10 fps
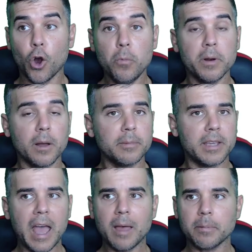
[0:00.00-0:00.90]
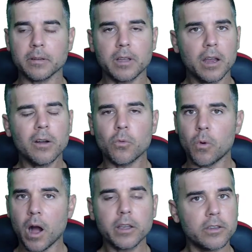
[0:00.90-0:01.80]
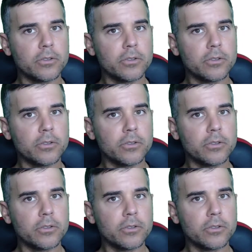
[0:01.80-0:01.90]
open up the app and kind of walk you